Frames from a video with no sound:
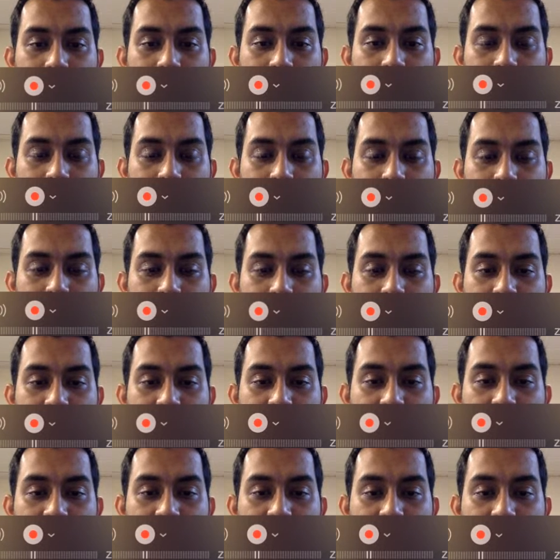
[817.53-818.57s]
Give it just a
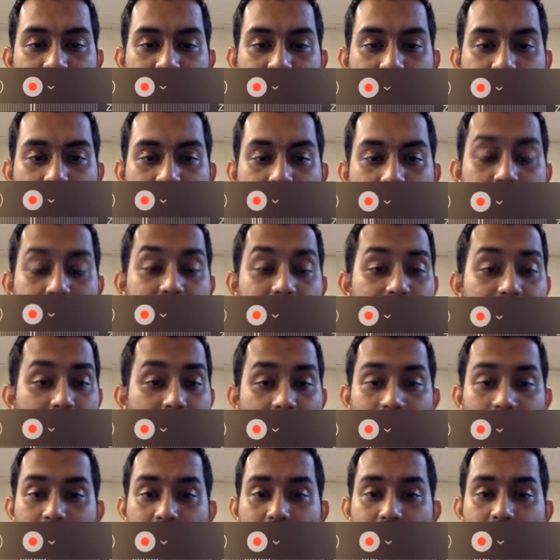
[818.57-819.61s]
second to come up. So there
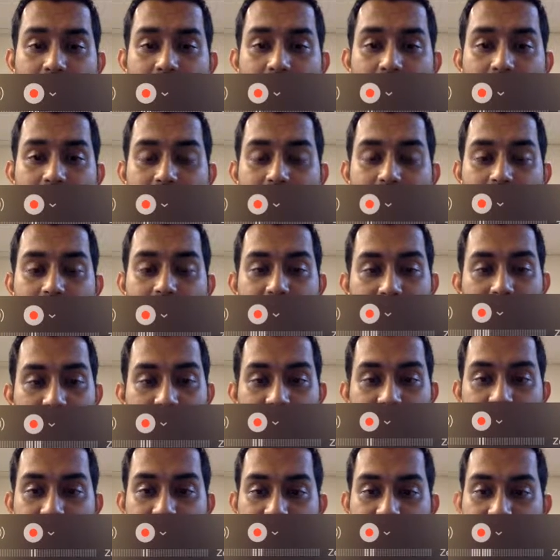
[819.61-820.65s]
we go. So that's
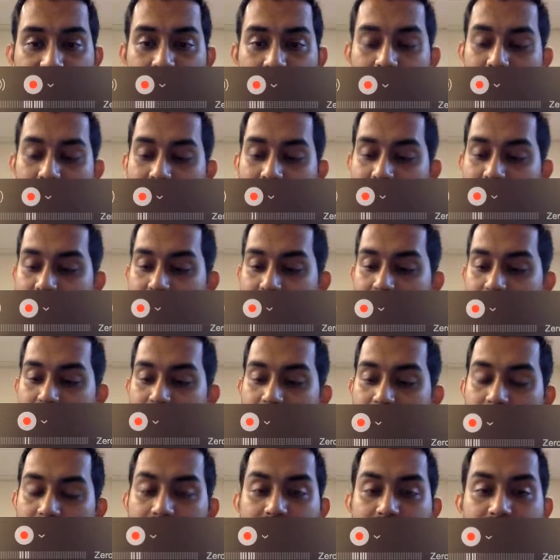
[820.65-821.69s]
the photo. Just look
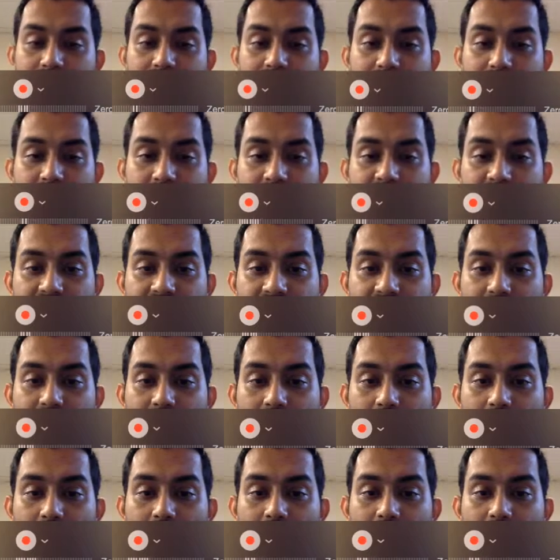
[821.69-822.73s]
at this
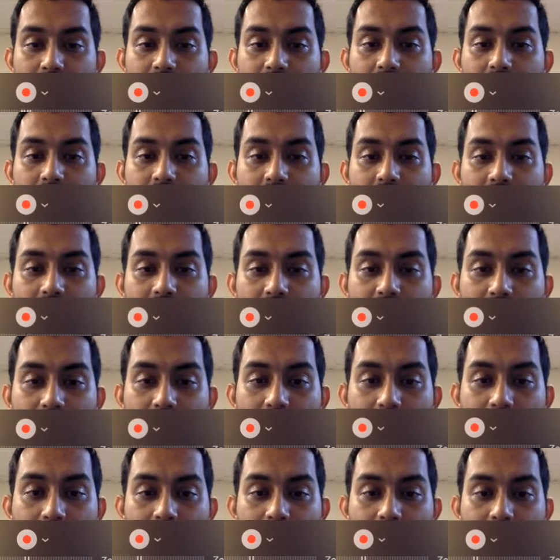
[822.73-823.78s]
before
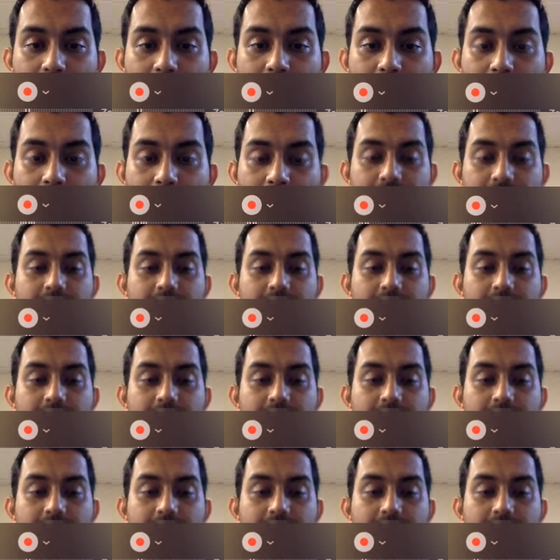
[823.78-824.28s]
and the pop